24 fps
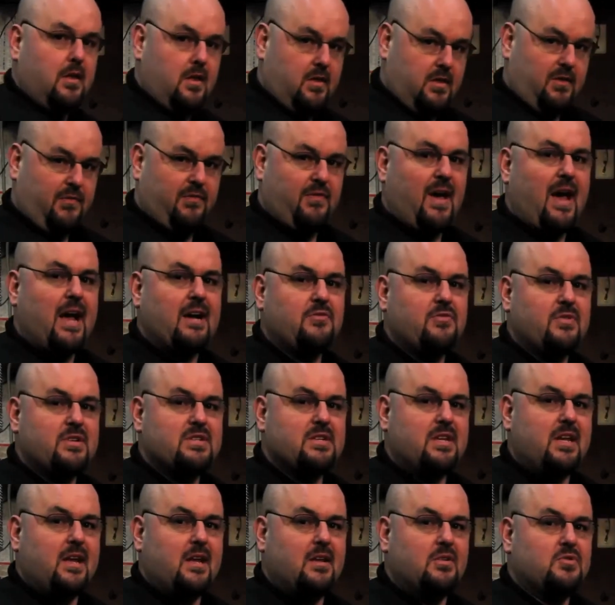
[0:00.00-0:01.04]
The factory
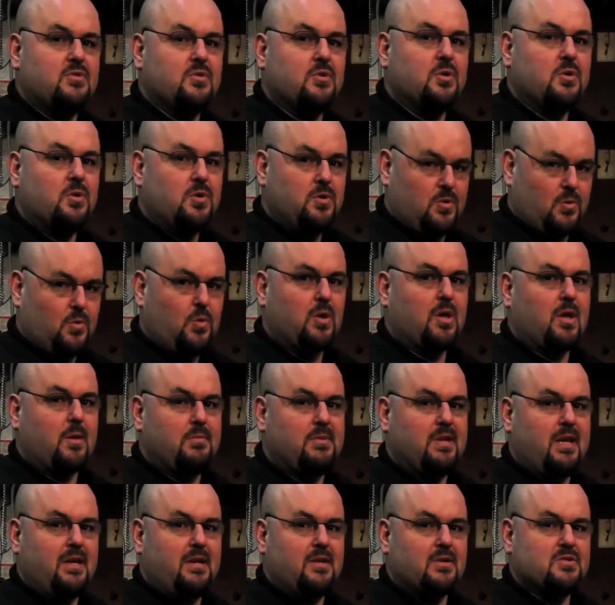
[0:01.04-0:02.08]
scan tool will
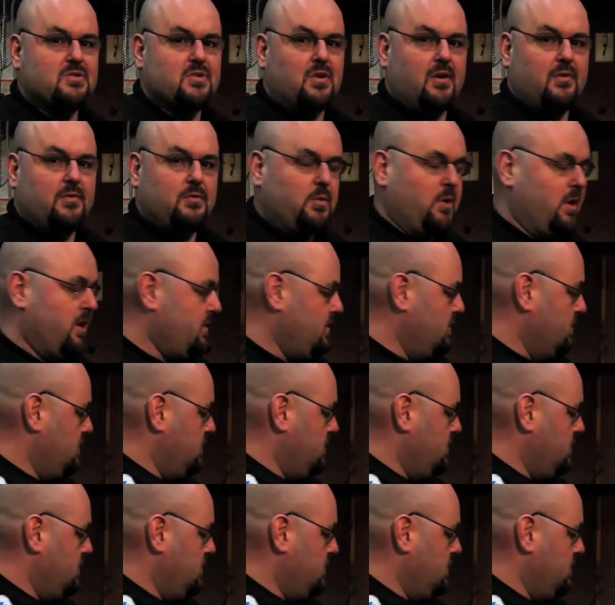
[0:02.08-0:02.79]
update your software.